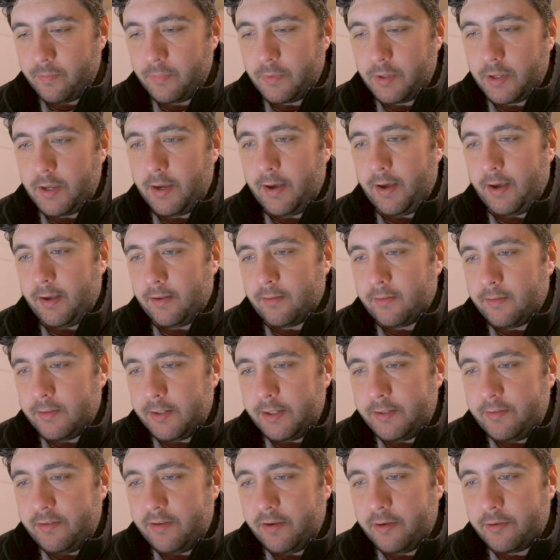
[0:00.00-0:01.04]
Okay,
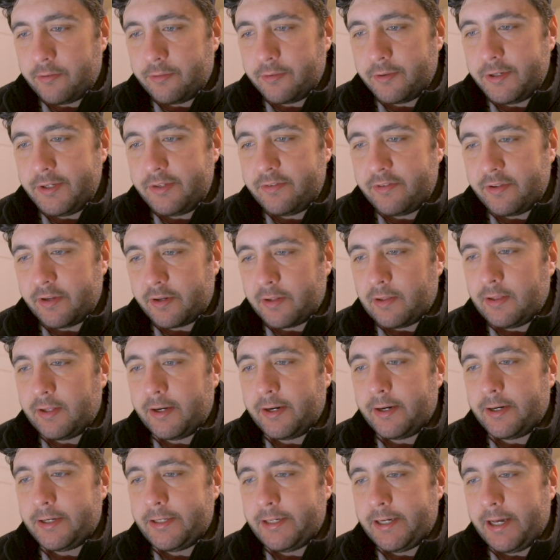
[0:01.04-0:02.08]
let's increase the
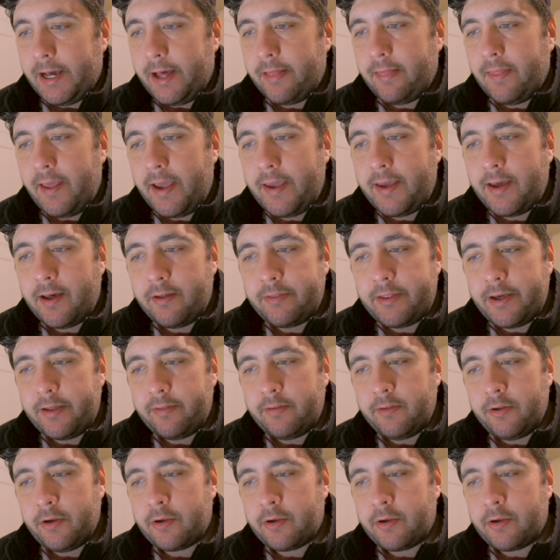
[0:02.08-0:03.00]
clarity. I like how that